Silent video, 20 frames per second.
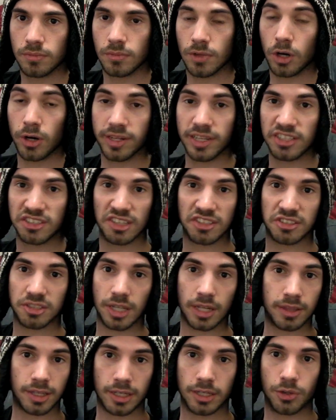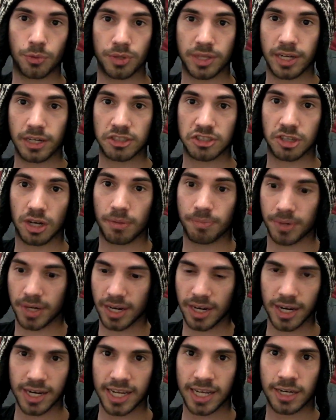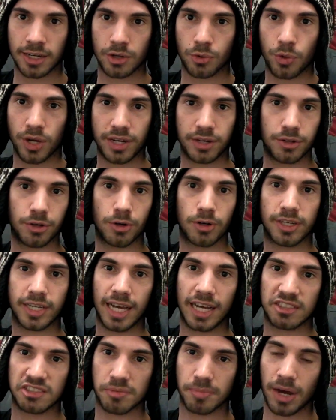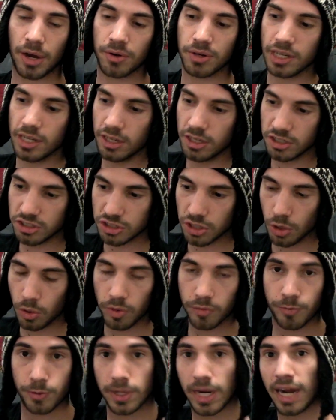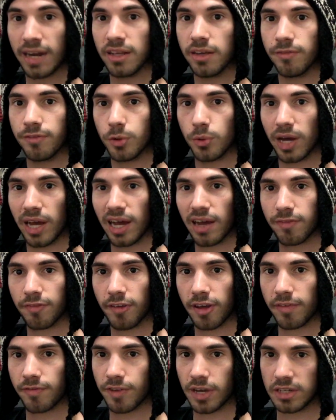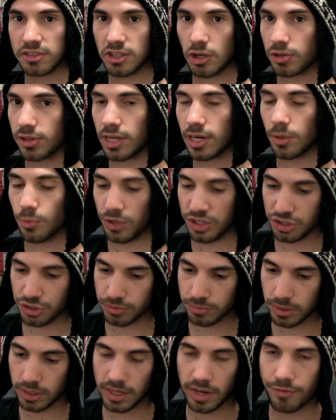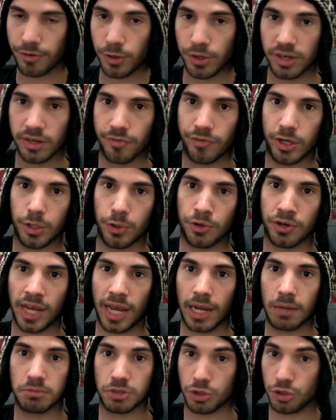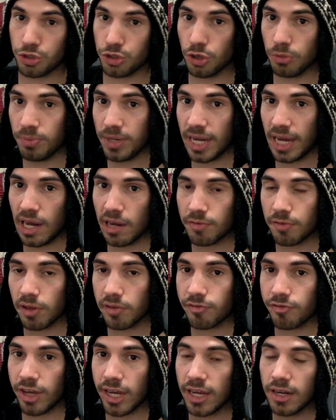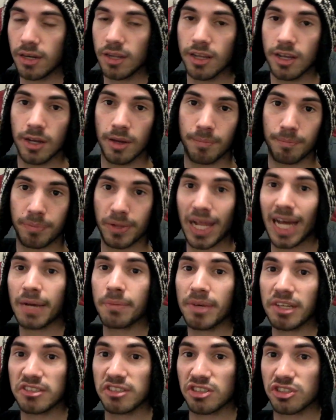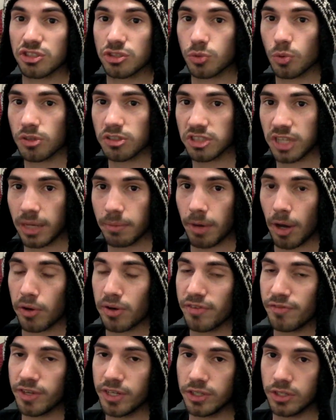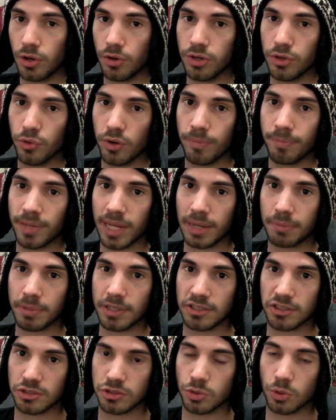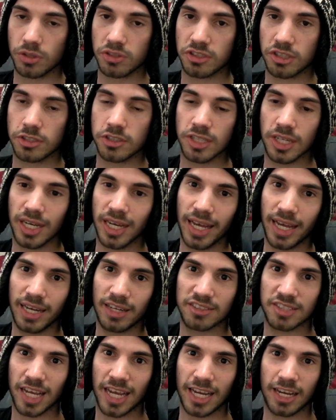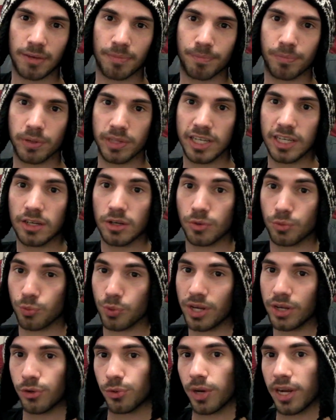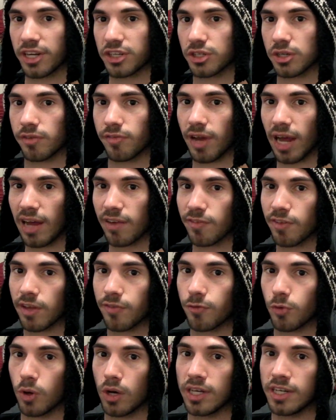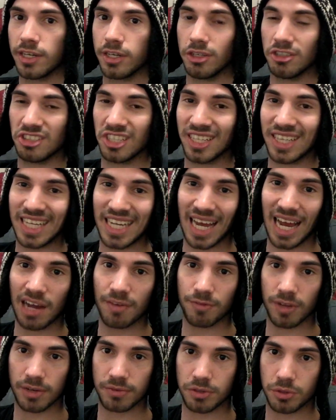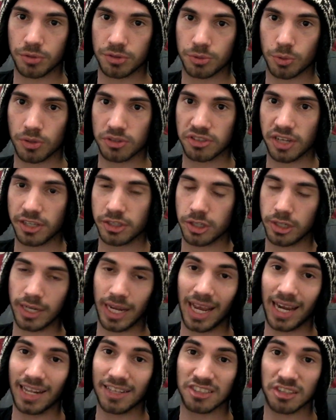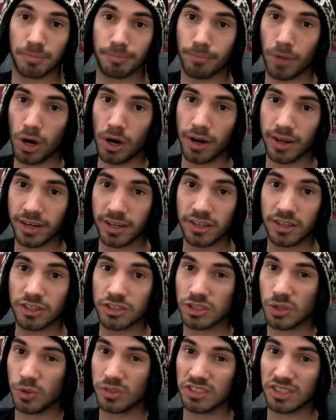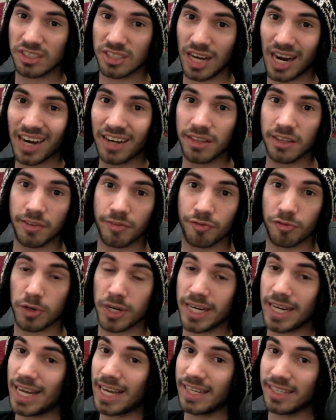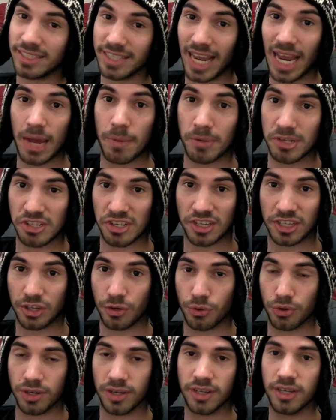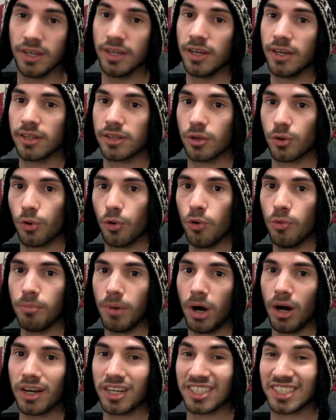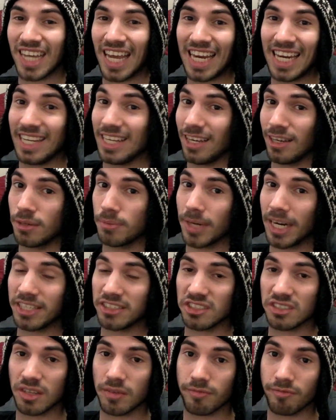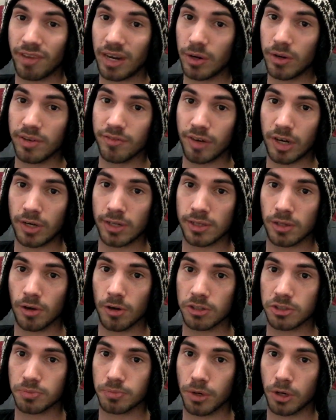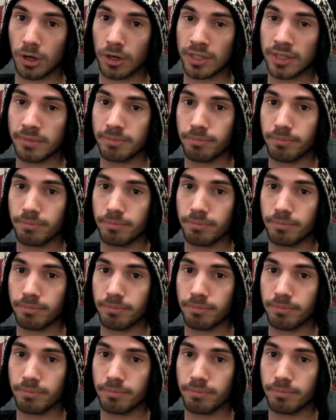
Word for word: Alright, this has nothing to do with Airsoft, but I gotta get a quick nerdgasm out. So, for any of you Half-Life fans out there, which, if you're into video games, you should be a Half-Life fan, Black Mesa Source came out. If you don't know what Black Mesa Source is, it is a complete recreation of Half-Life 1 using the Half-Life 2 Source engine, and it's a mod, so it's entirely free, and damn is it good. The whole mod is 8 gigabytes. It's a very, very large mod.